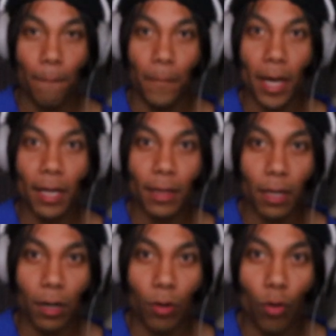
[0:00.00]
men
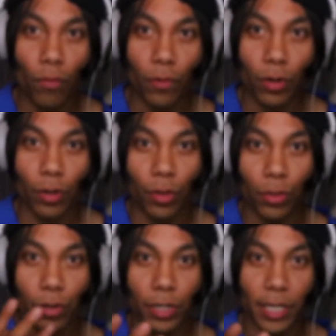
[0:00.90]
that are over
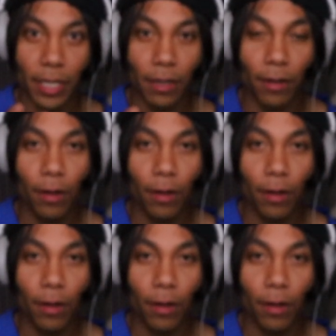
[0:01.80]
30